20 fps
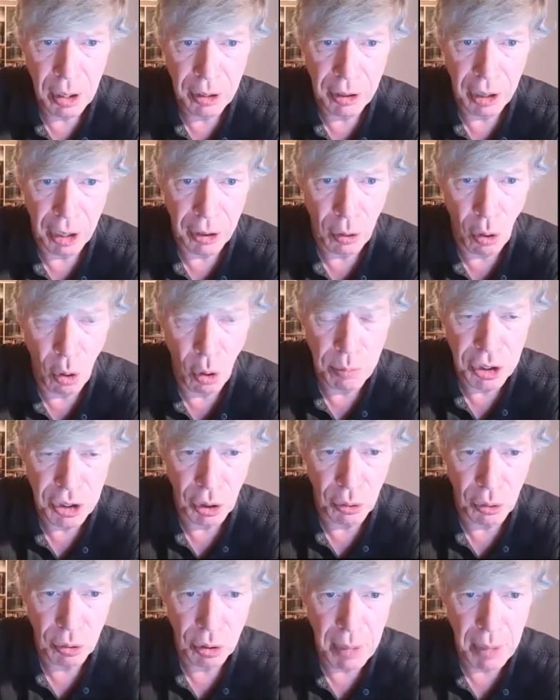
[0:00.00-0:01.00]
the other home
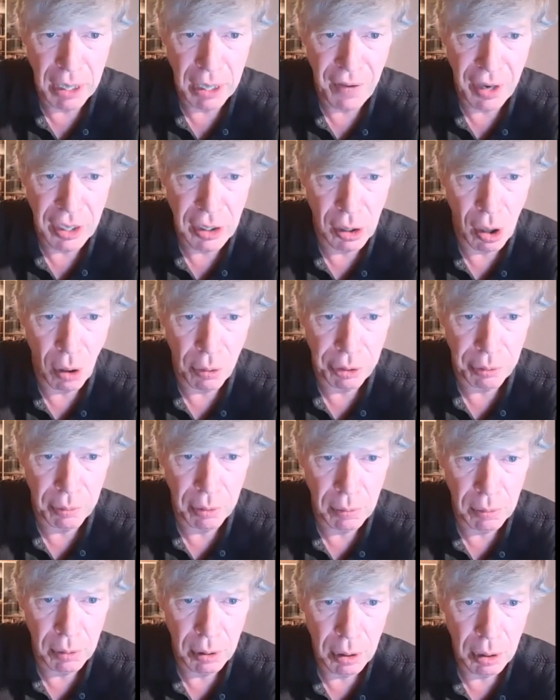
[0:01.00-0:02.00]
children might have had to go
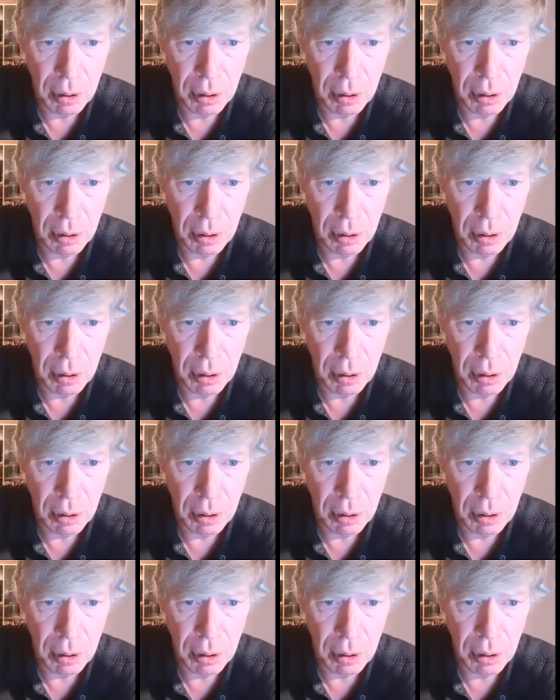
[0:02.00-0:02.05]
through?